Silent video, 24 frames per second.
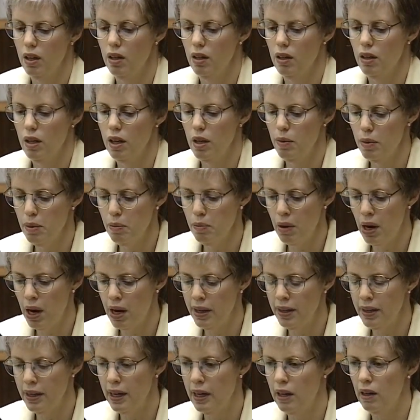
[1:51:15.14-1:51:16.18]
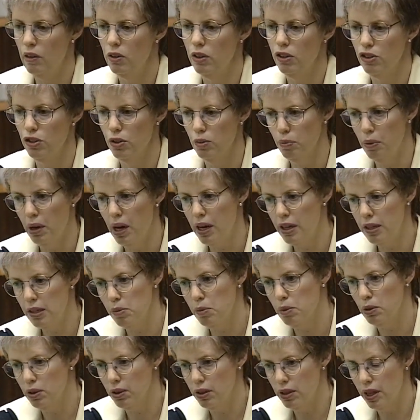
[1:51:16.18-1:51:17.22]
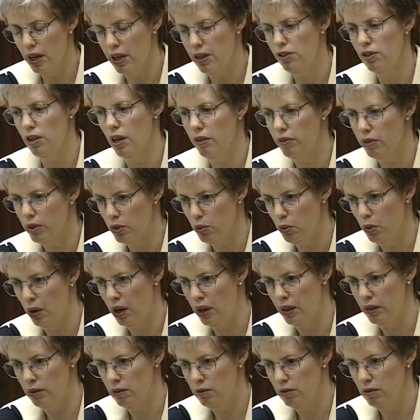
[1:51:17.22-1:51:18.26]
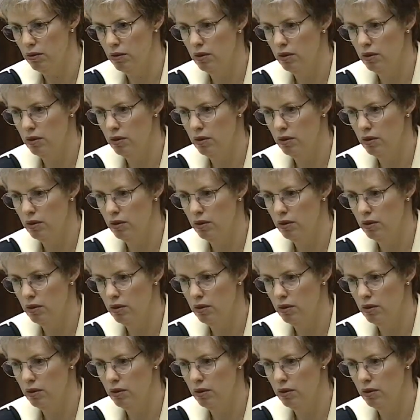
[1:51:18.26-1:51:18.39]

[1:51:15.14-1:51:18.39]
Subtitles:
keep in mind now, it's impossible to test everyone,